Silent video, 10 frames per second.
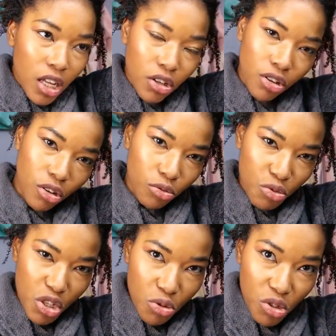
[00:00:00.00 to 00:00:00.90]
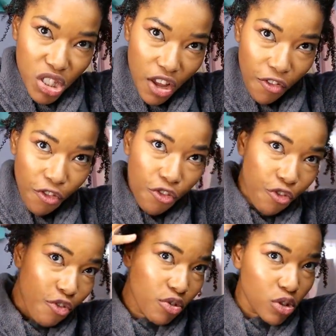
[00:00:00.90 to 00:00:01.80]
you know, reducing
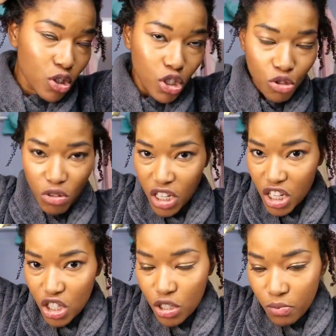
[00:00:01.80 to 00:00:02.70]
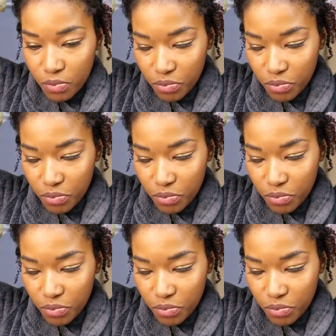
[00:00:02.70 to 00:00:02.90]
the shrinkage.